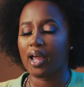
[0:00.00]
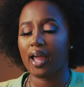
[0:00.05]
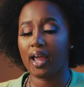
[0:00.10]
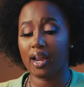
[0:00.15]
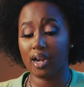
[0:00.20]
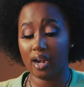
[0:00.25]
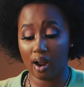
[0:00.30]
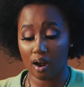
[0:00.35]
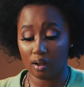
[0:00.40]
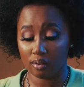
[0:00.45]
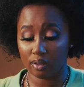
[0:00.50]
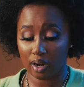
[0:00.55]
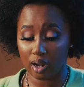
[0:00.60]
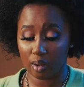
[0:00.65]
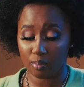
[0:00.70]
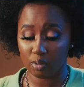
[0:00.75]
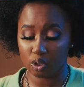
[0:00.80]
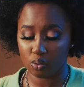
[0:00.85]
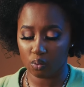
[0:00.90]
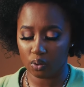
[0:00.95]
And now that
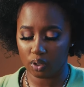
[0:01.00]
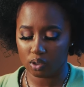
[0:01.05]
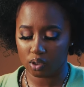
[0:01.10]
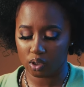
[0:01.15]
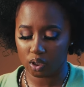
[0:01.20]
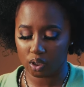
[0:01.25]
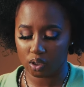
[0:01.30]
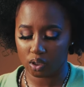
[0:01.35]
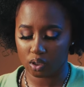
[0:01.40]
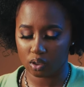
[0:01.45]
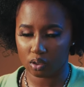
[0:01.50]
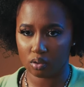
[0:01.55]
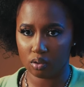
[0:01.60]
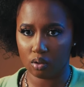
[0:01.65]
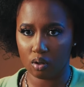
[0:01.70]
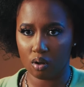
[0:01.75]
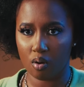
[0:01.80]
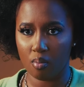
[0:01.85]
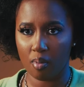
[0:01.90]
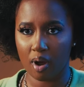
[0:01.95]
I'm a 26
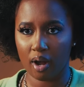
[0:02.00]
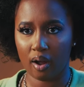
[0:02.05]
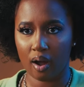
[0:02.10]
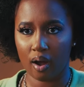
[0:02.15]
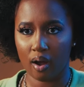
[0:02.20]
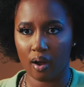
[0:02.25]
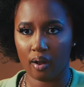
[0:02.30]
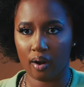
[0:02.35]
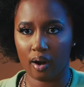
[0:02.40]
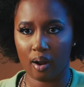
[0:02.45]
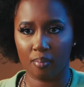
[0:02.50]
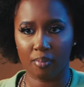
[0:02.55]
oh my God,